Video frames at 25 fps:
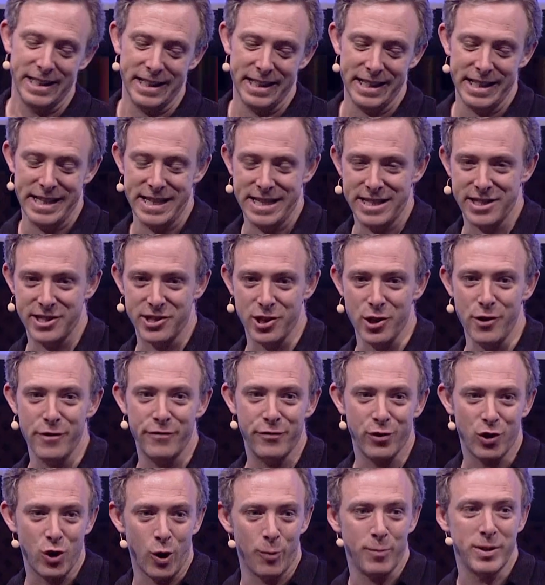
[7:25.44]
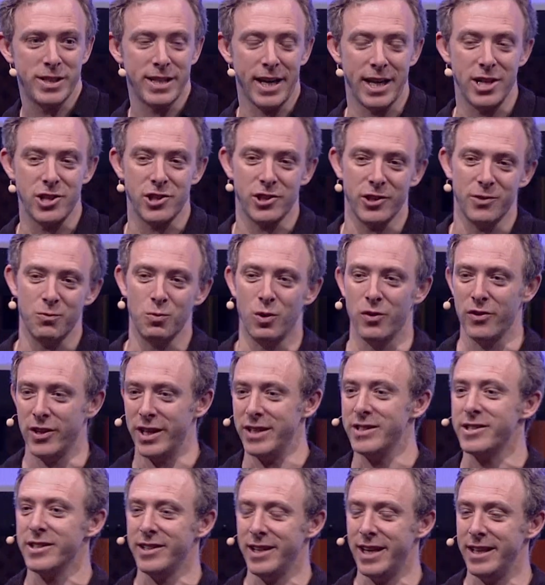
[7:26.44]
is do for computation what the
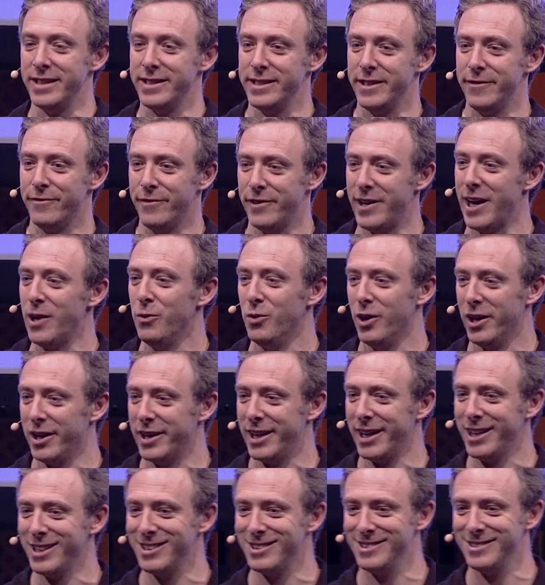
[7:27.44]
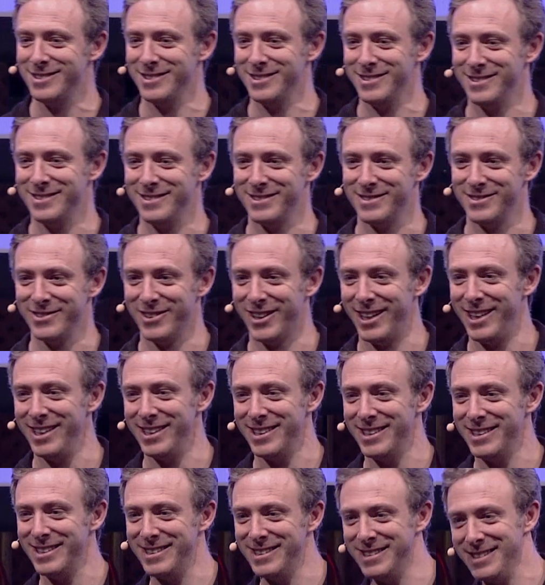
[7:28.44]
internet did for networking, right?
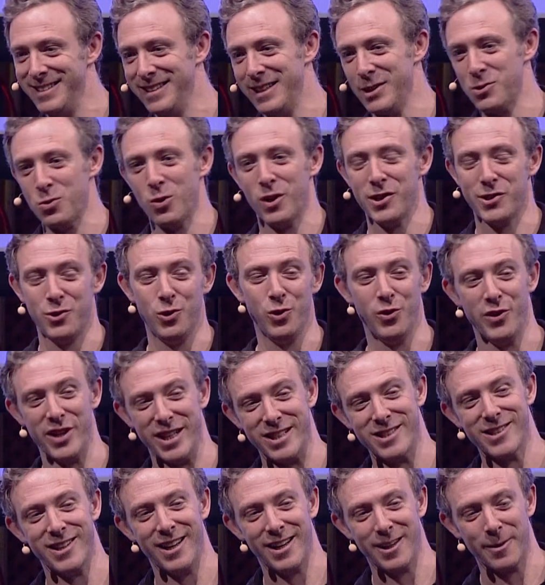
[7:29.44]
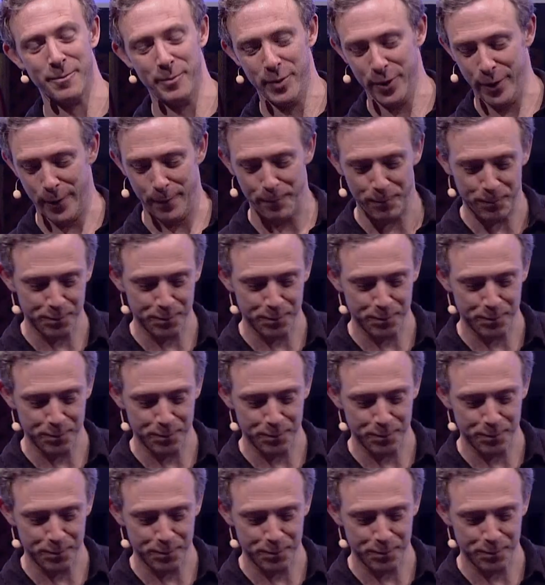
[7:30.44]
That's why it's called the internet computer.